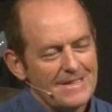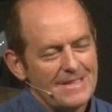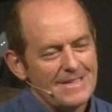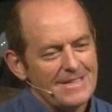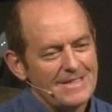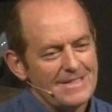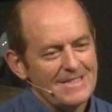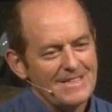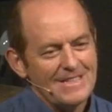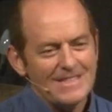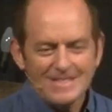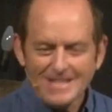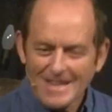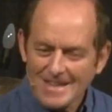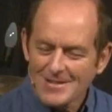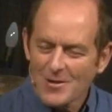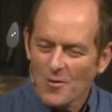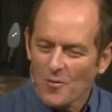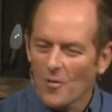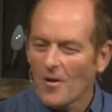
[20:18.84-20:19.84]
it just
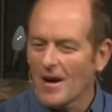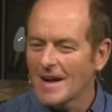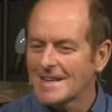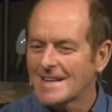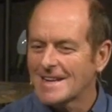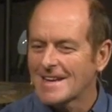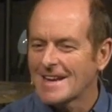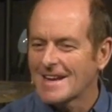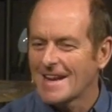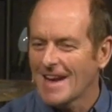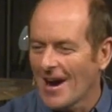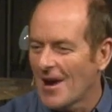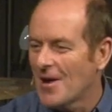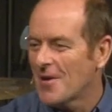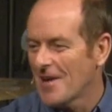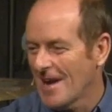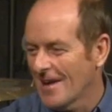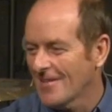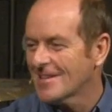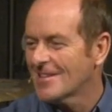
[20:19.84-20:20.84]
doesn't quite
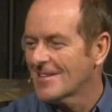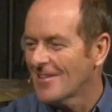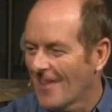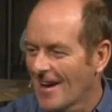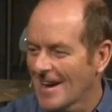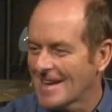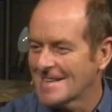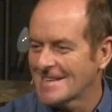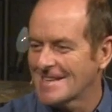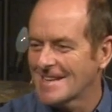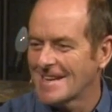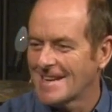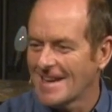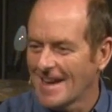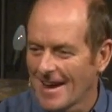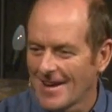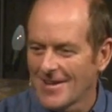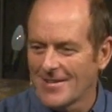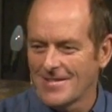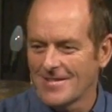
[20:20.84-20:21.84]
go how I'd like it to
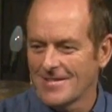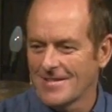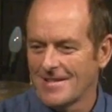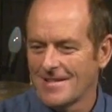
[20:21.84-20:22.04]
go.